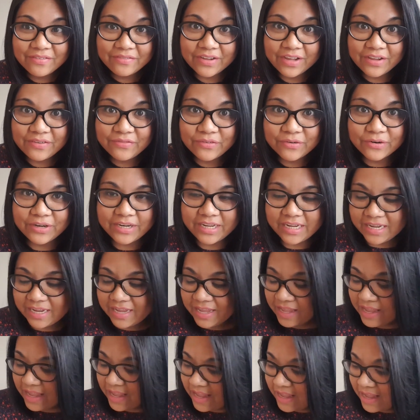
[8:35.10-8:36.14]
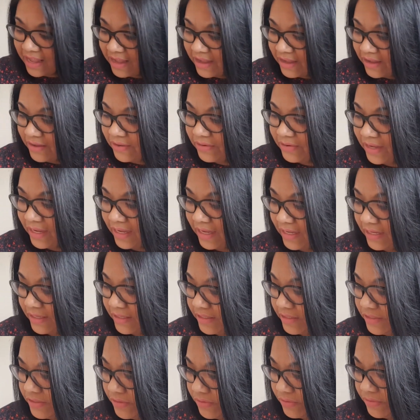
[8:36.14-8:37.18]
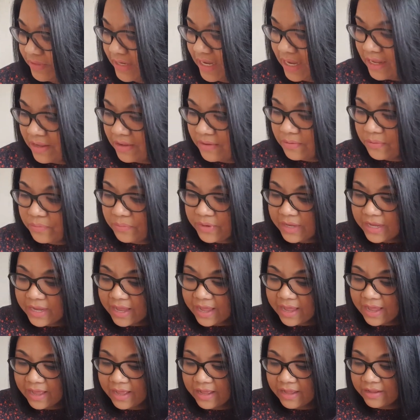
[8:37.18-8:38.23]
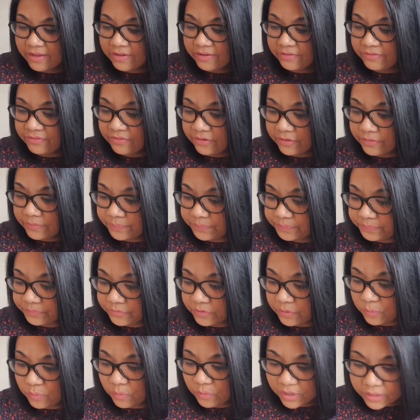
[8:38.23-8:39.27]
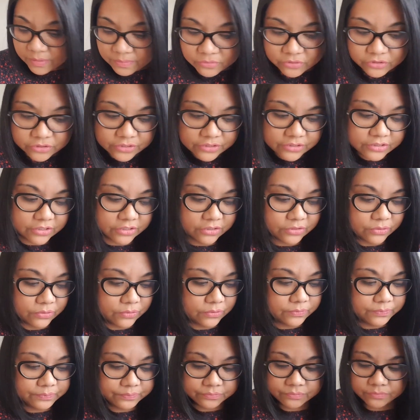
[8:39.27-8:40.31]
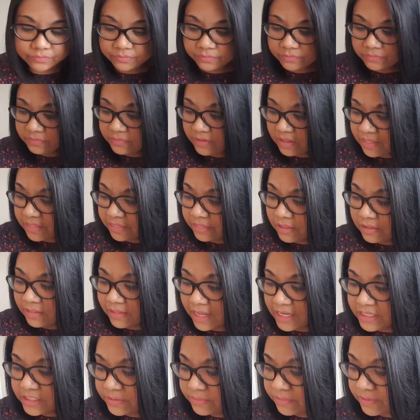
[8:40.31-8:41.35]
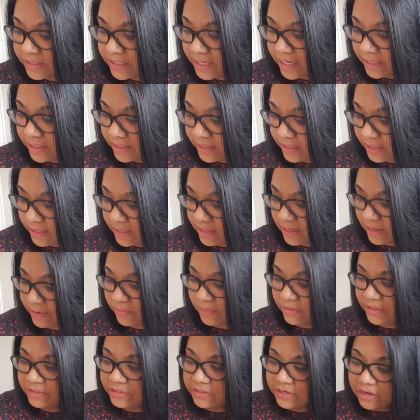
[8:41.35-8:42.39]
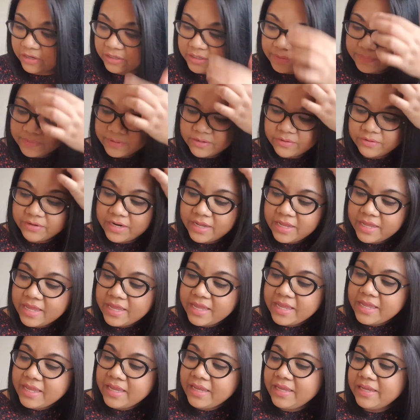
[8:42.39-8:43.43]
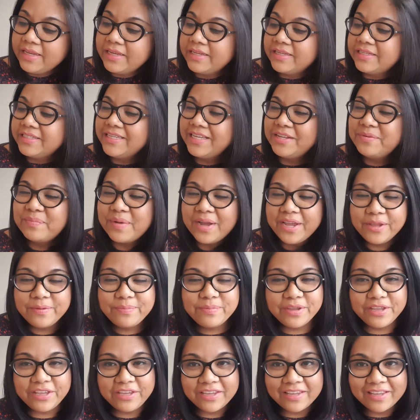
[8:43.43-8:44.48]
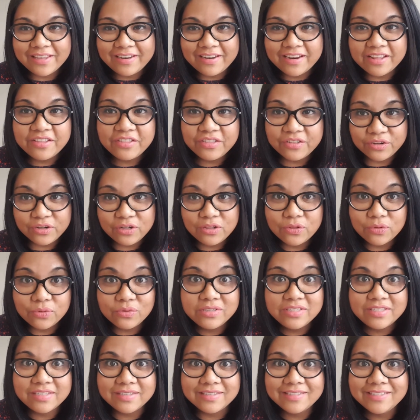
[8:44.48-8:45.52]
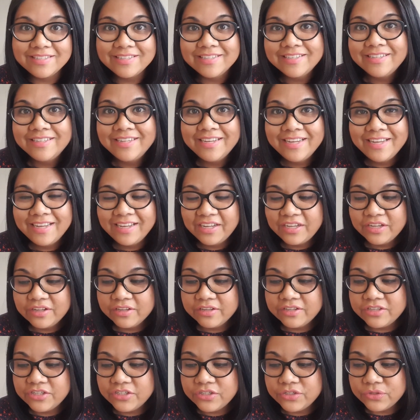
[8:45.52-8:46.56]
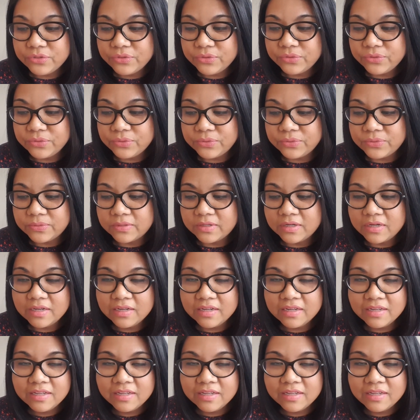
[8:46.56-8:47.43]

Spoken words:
540. Okay, so now we have one more to go. The last one I want to talk about is, in my opinion, the closest to